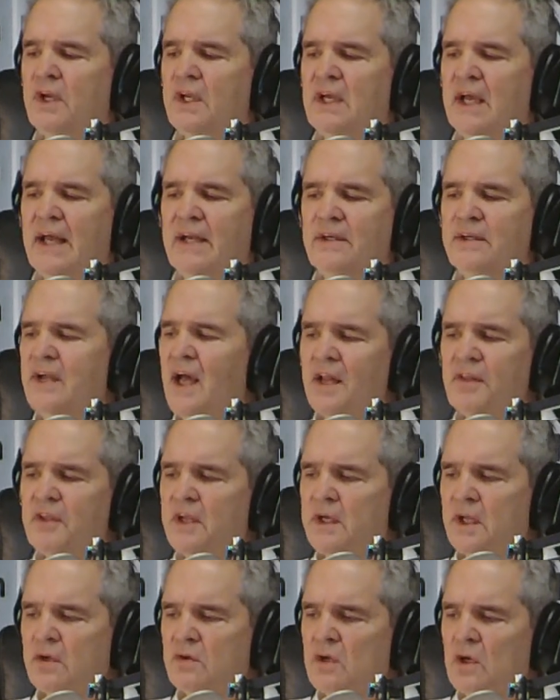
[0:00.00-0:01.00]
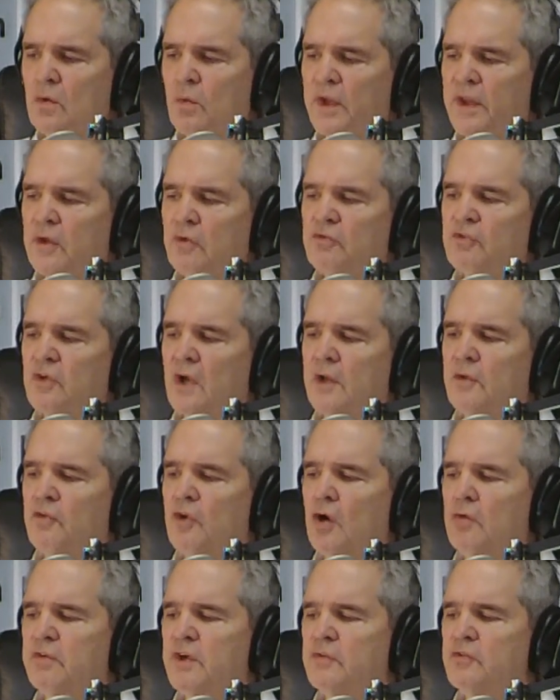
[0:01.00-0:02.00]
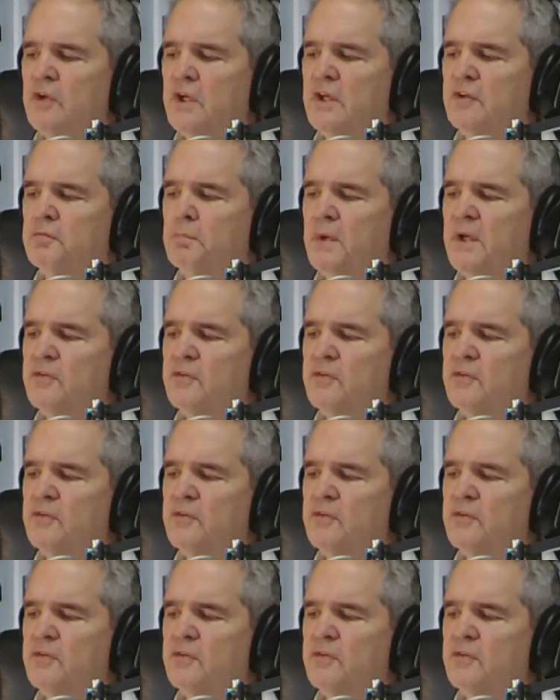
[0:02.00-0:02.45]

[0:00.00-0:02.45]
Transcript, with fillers: that he had nothing to do with his son's overseas